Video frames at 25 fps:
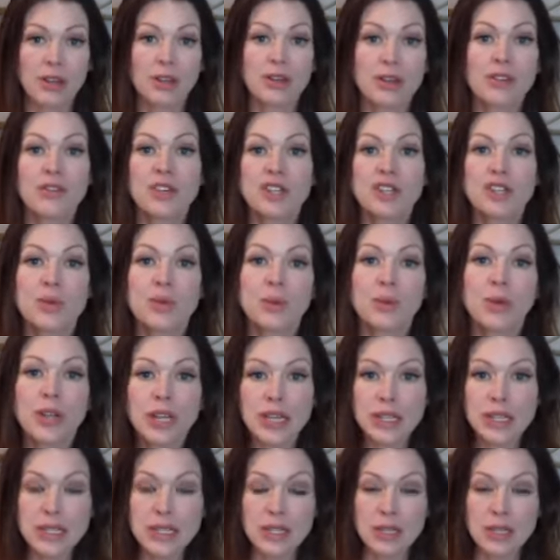Your vision will
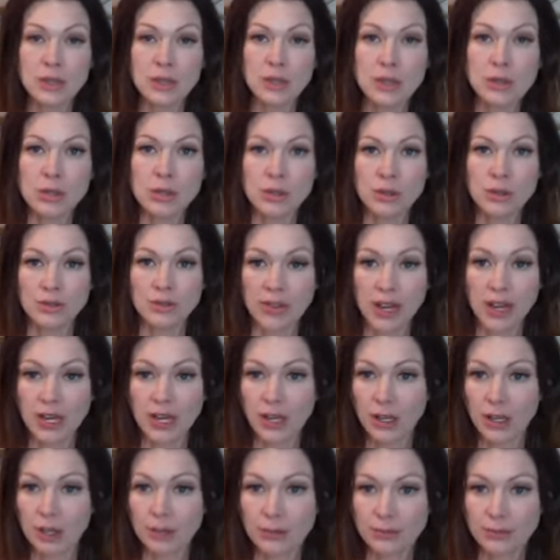continue to
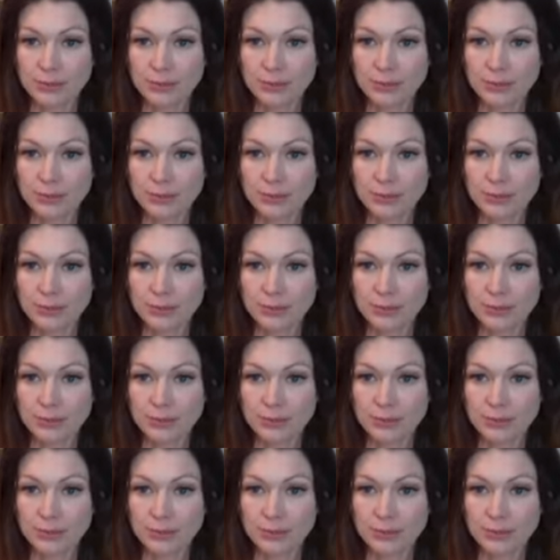evade you.